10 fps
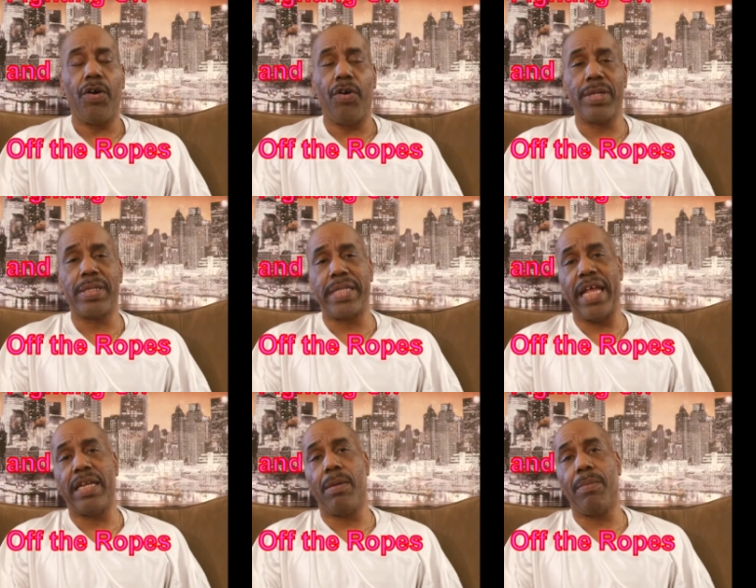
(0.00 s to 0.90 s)
or
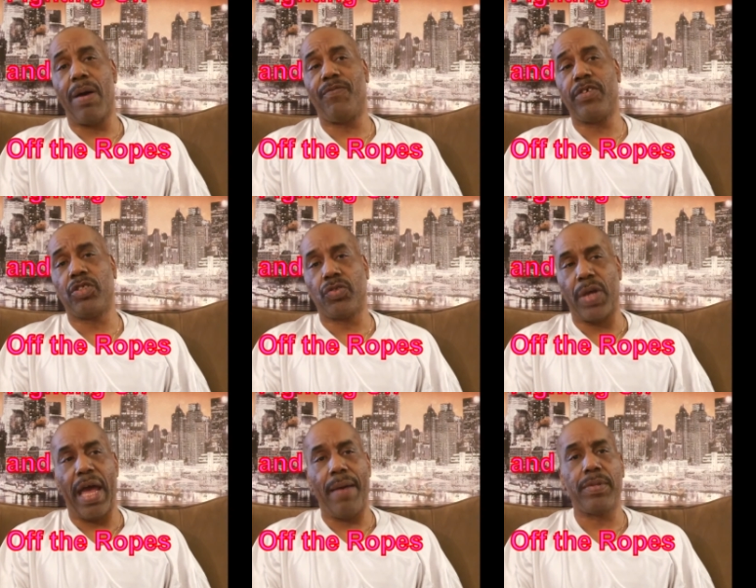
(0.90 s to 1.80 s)
setting them up for
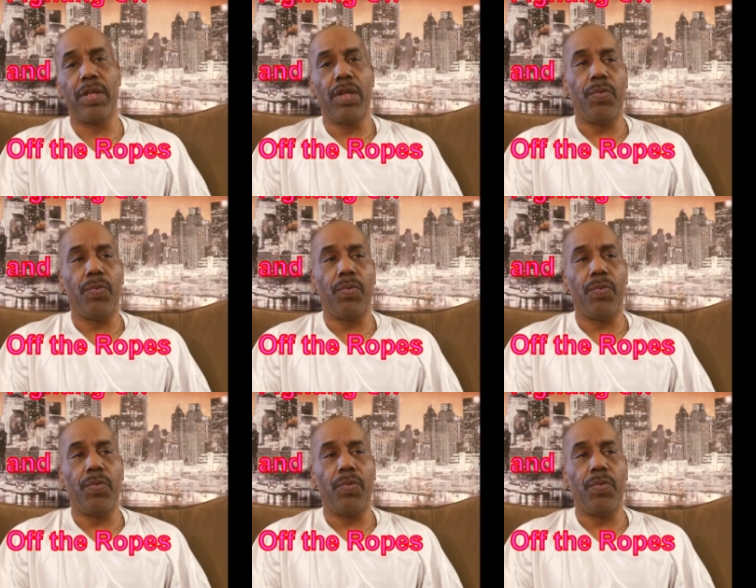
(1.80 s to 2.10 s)
traps